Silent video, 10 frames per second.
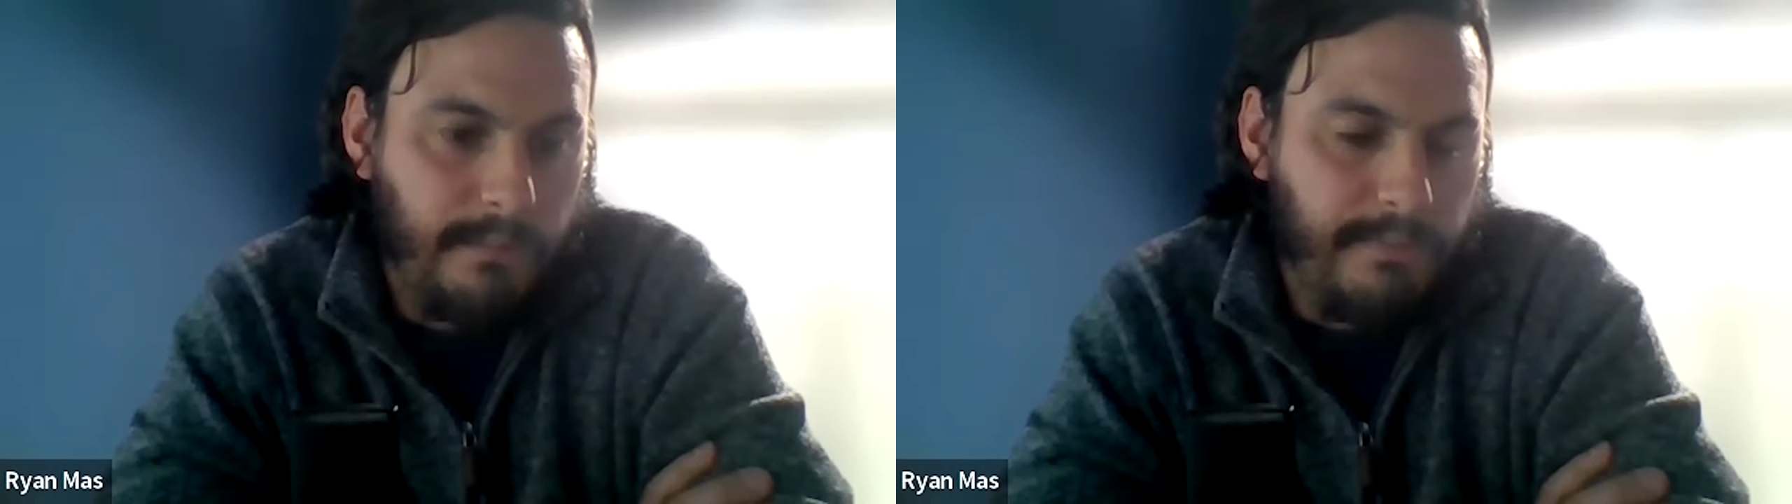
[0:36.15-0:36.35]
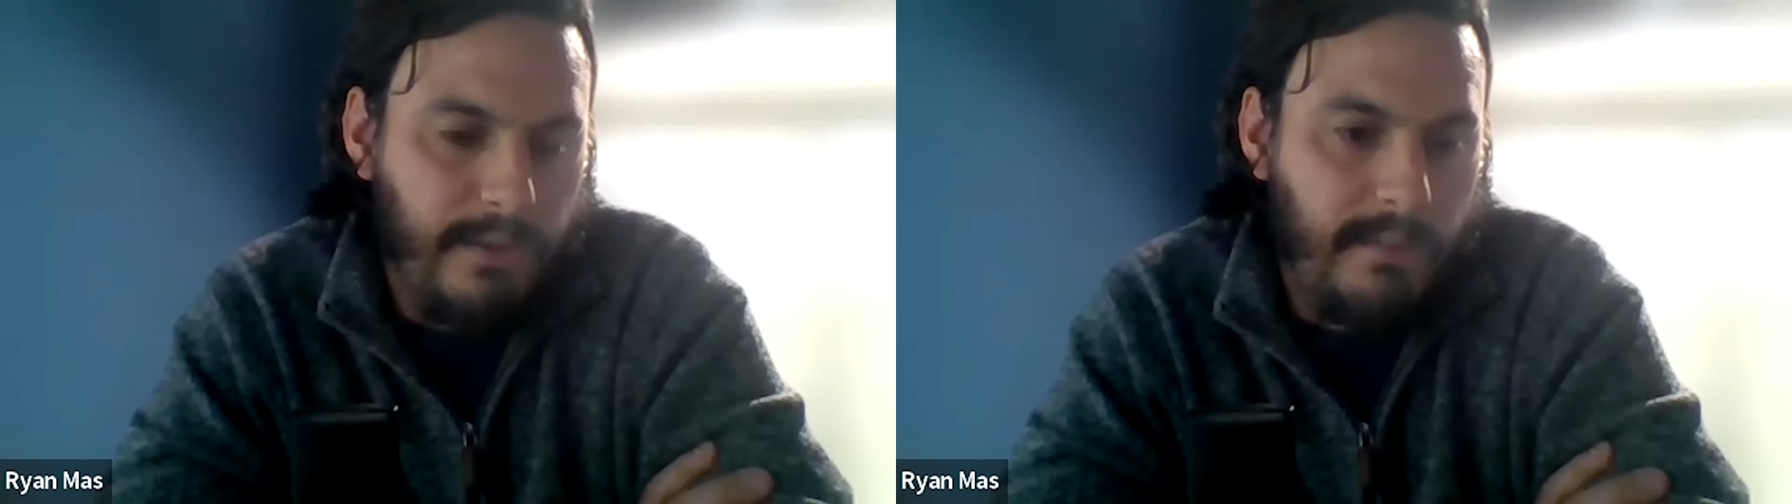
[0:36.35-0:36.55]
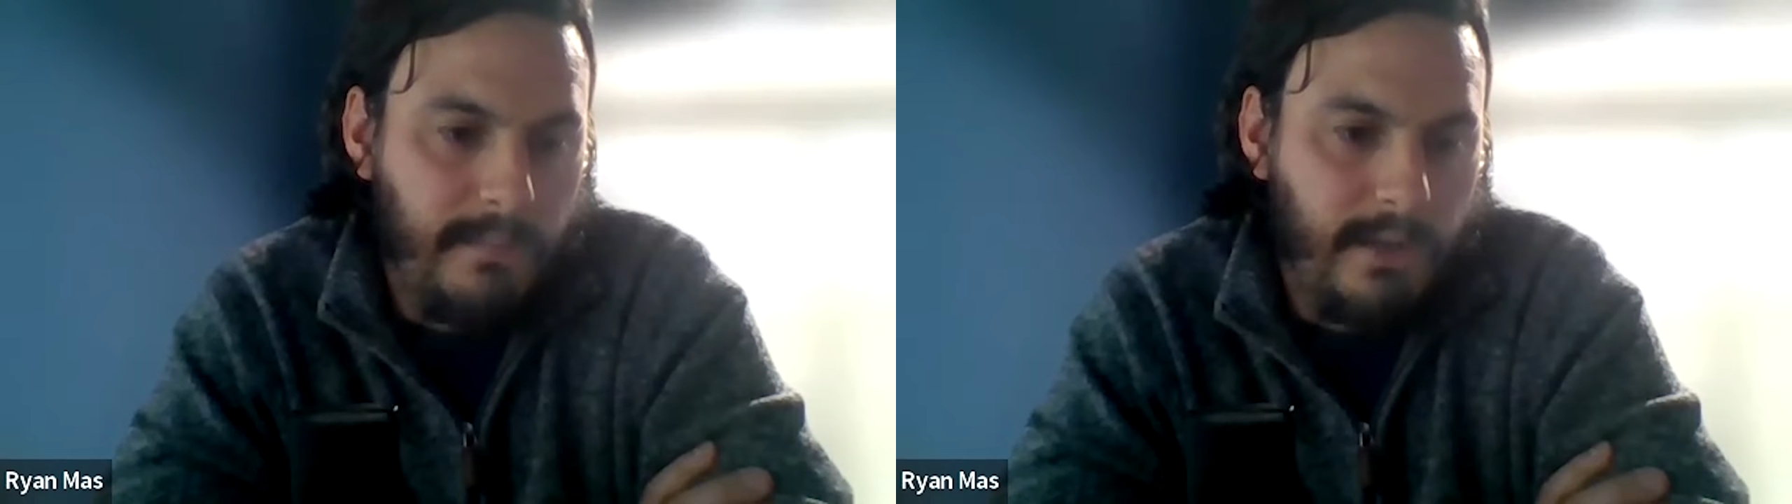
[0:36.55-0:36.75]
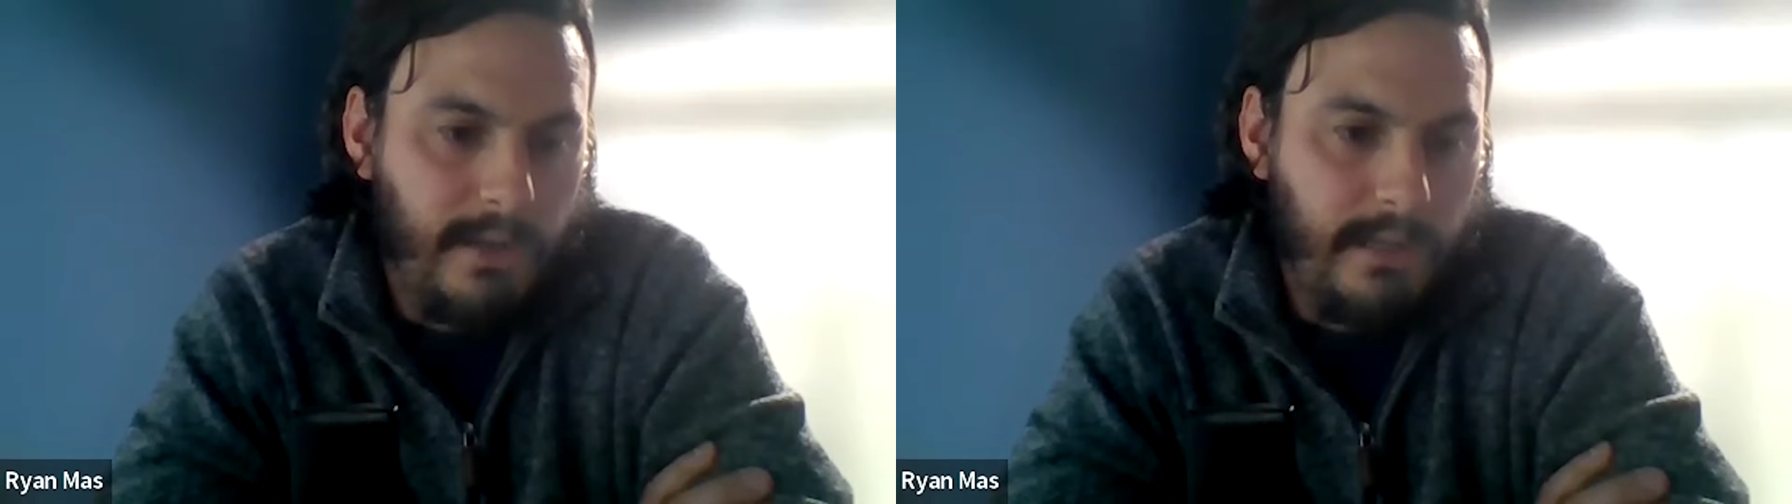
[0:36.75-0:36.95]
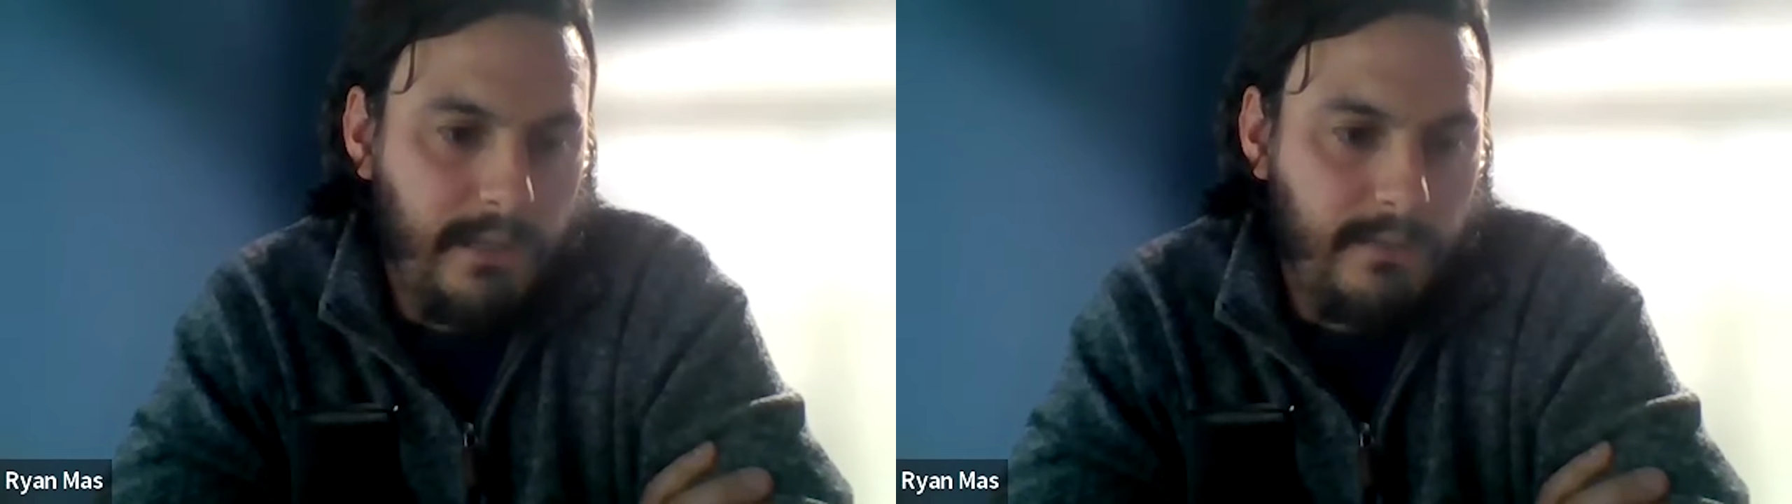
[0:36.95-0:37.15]

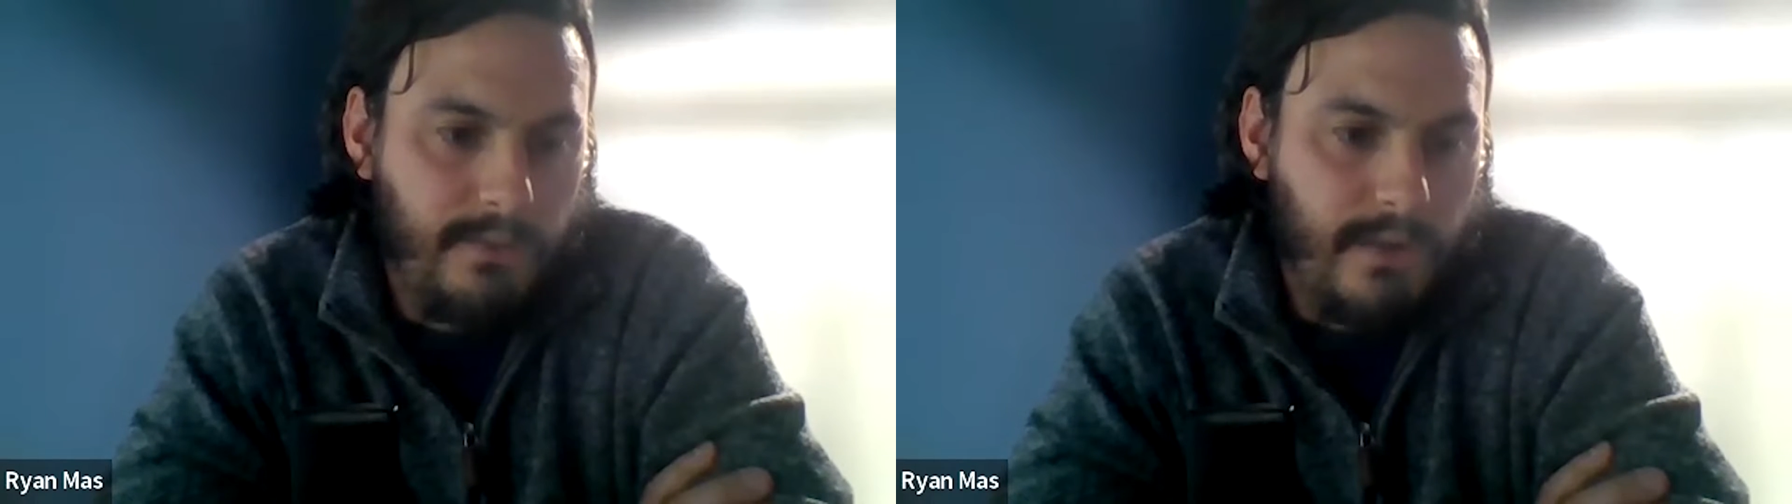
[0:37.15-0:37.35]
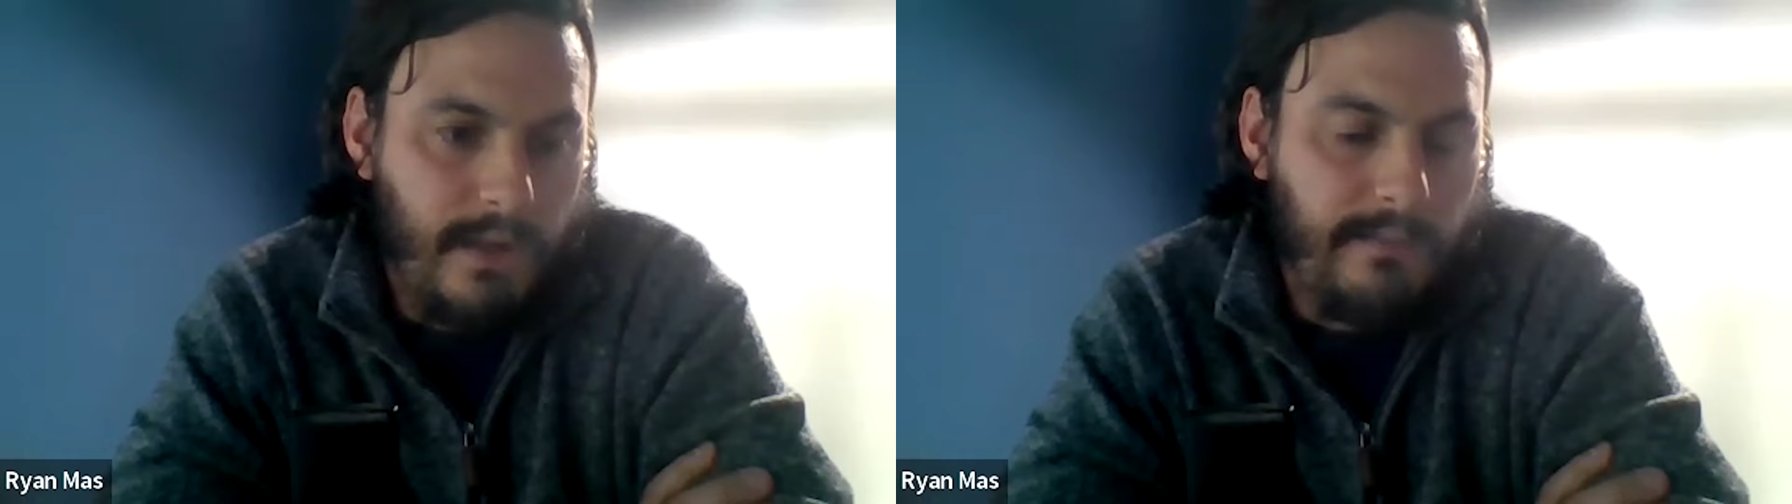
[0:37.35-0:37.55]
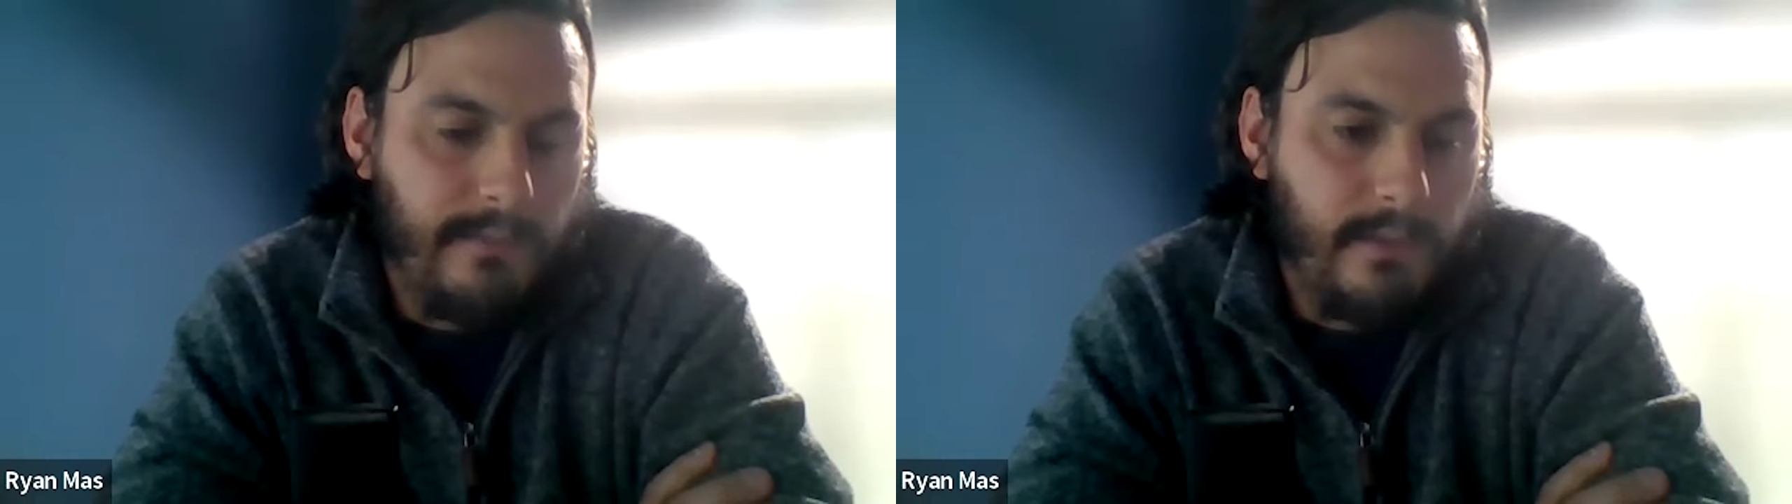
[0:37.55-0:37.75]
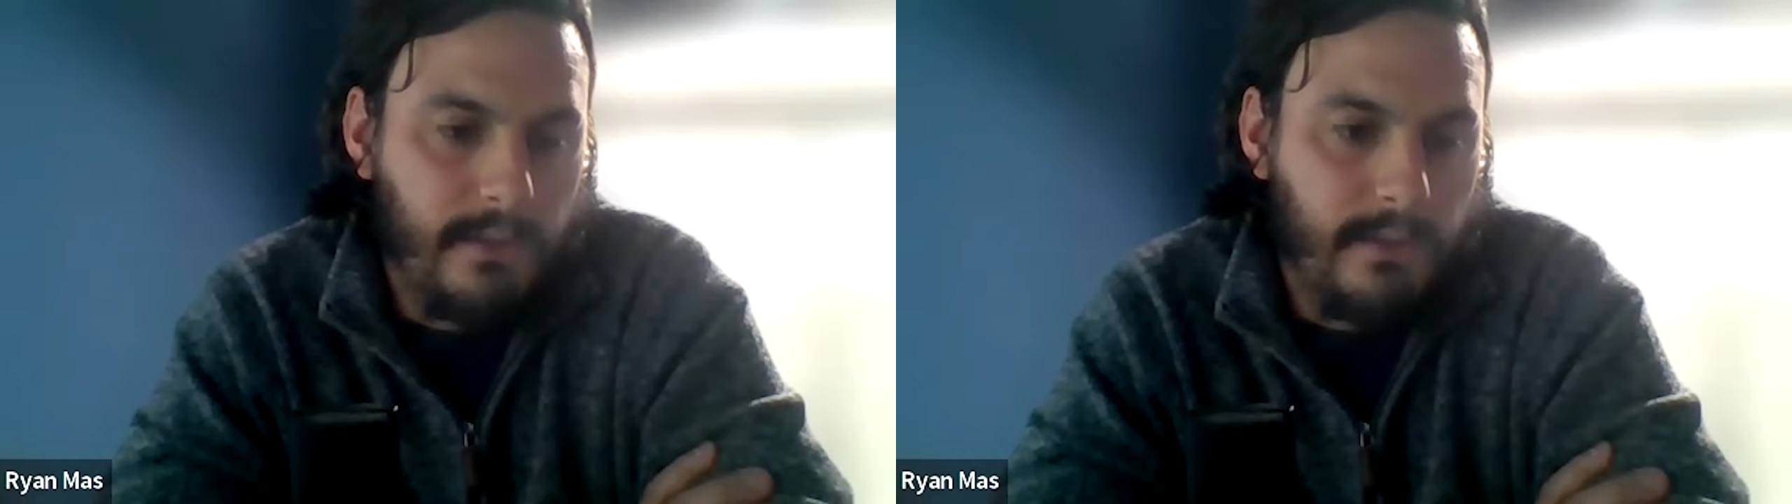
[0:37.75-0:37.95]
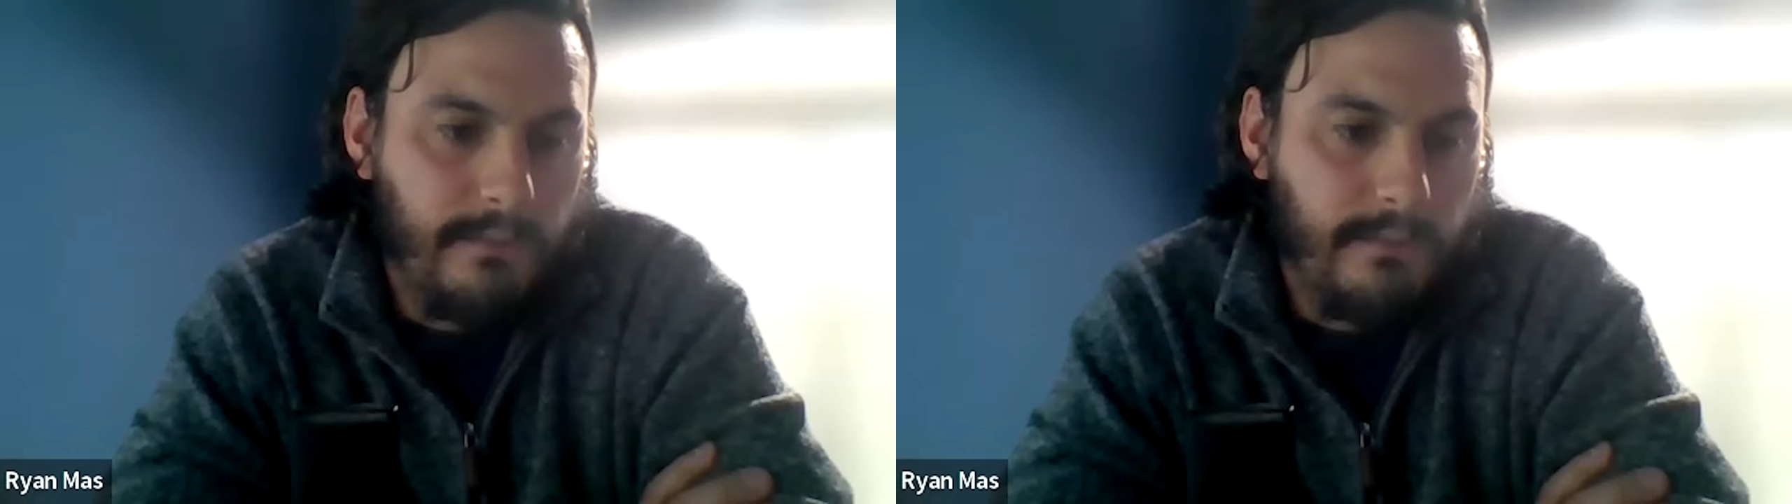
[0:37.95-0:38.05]
primary driver